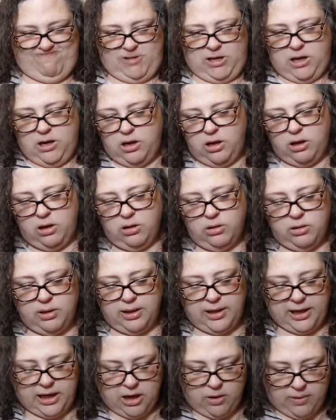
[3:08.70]
Ah,
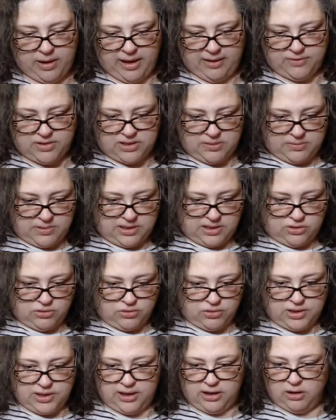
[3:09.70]
I know I have some
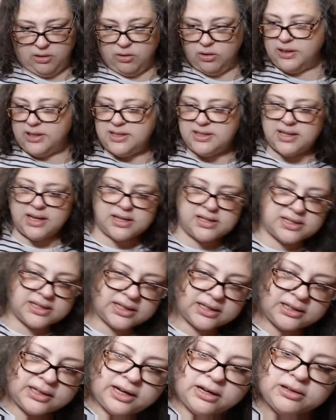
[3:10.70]
scissors here, or at least I did.
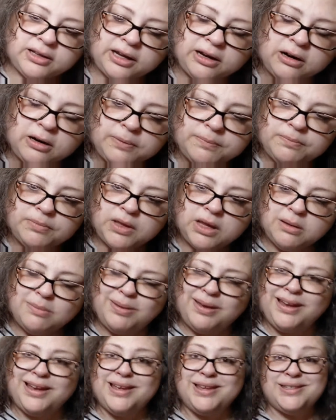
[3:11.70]
Here they are.
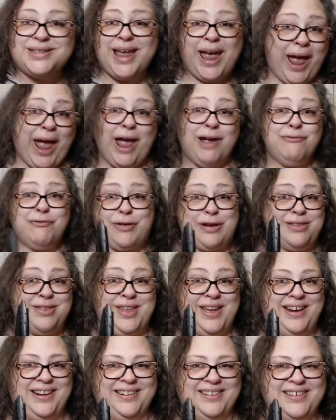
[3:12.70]
Because
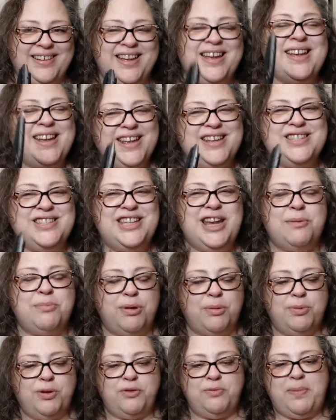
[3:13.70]
everything is
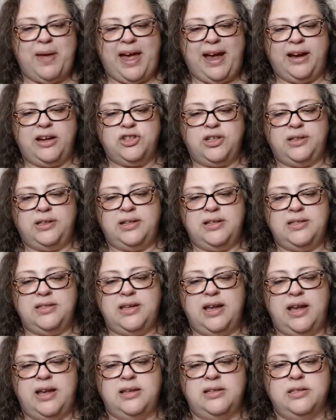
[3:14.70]
Deborah-proof packaging these
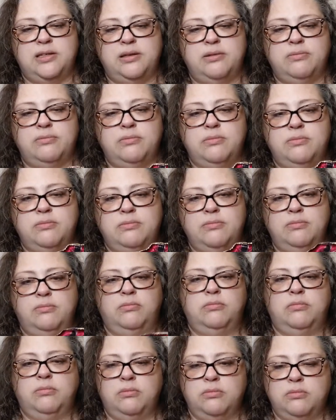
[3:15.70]
days.
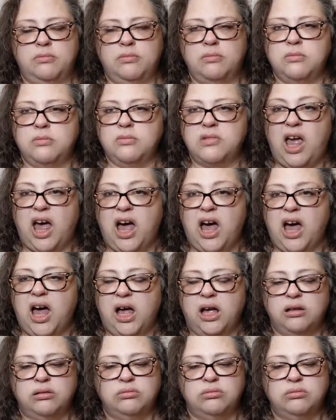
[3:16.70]
Ha.